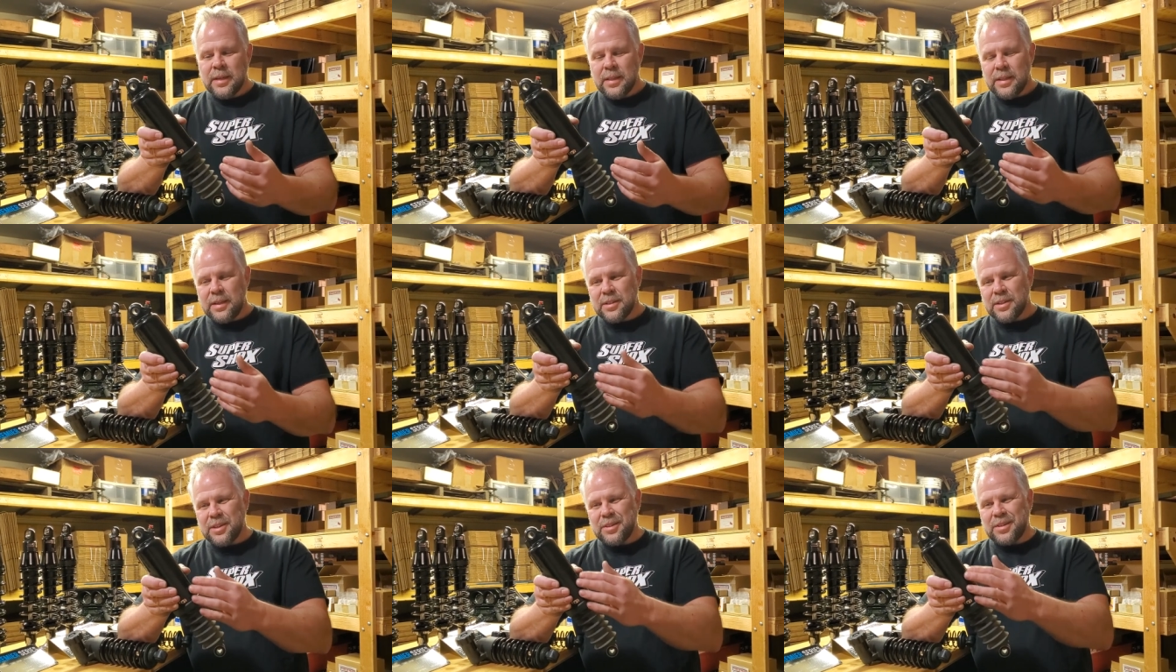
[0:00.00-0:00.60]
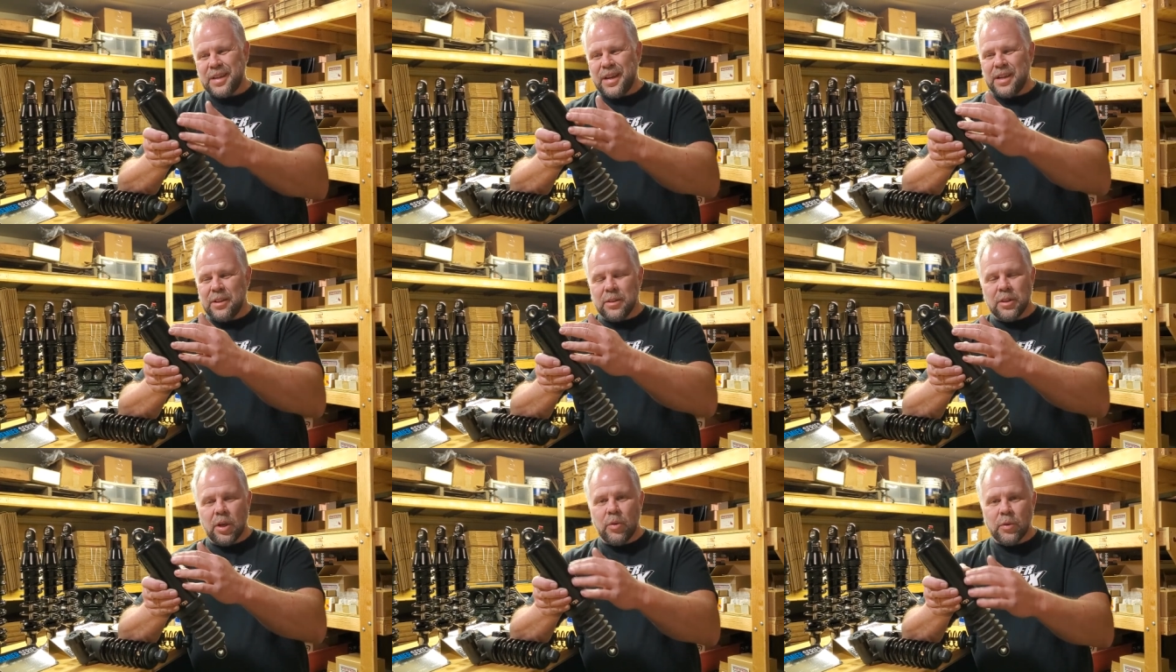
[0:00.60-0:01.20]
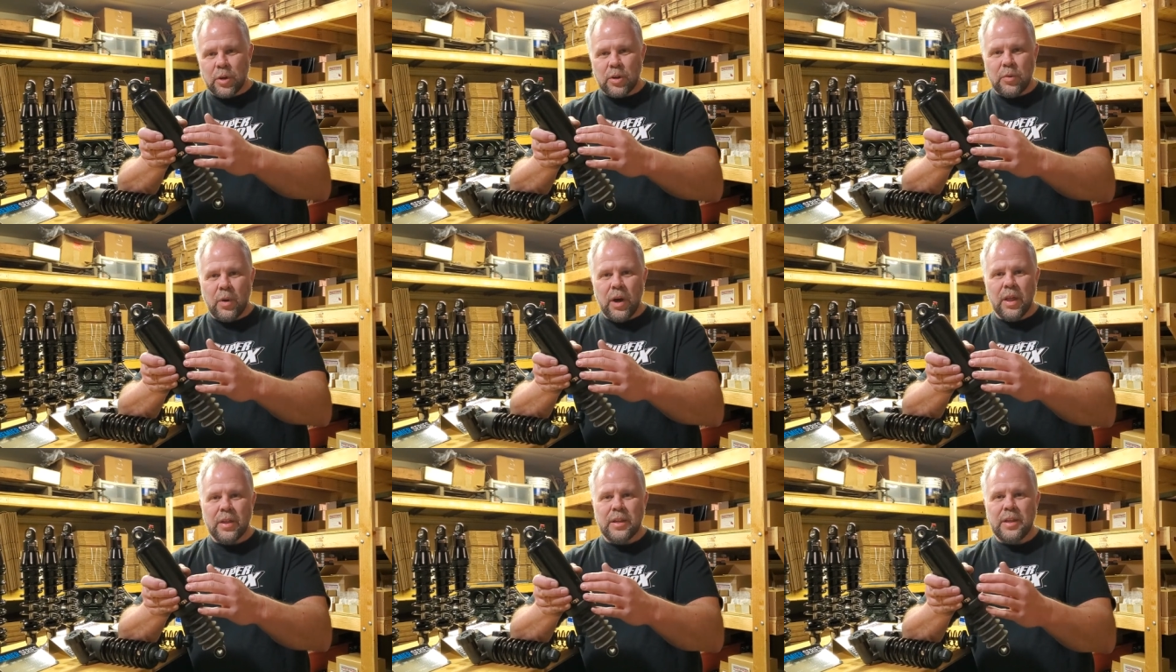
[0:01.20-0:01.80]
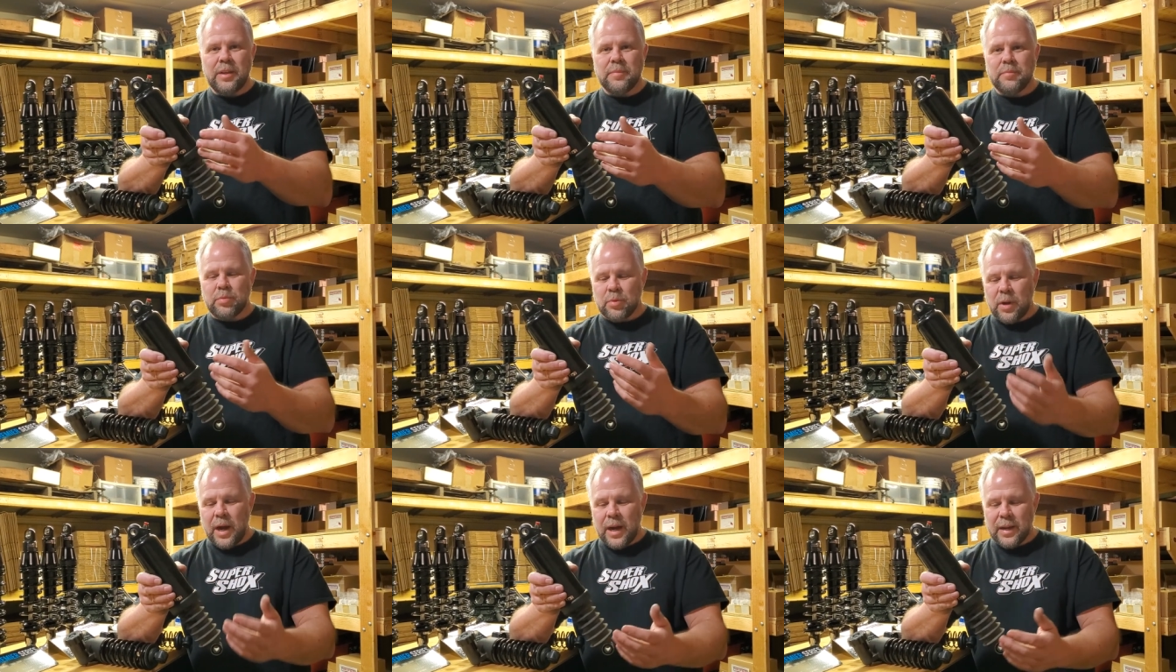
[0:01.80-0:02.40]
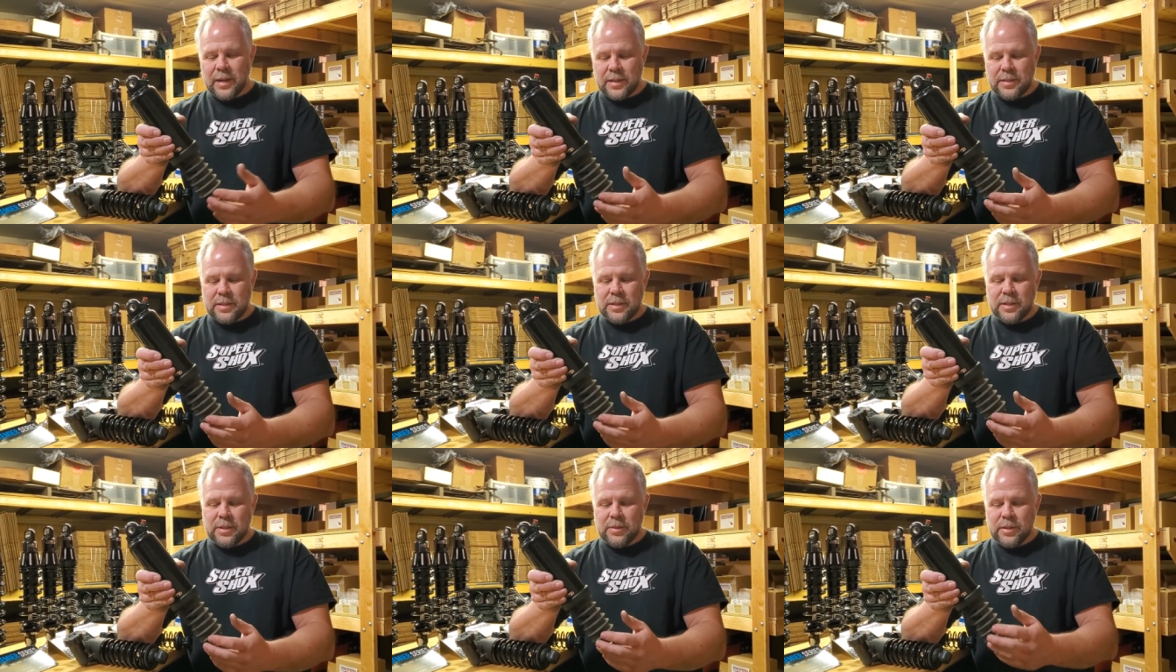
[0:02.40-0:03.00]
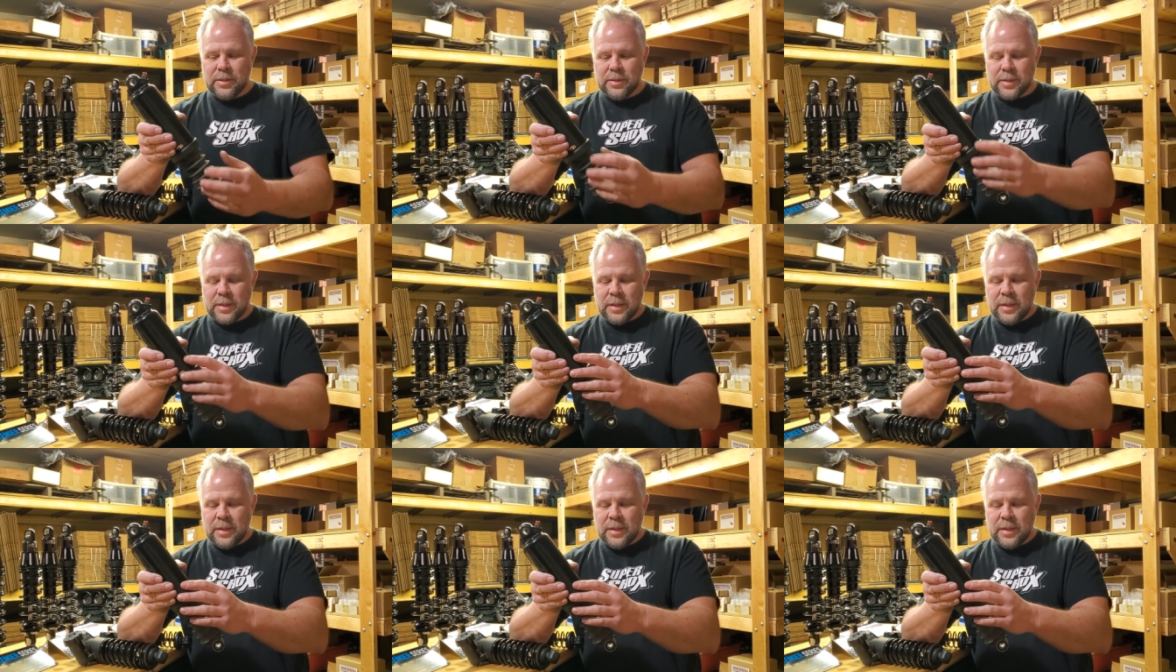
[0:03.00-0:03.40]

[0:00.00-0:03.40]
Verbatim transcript: These are kind of lower quality products, you know, they're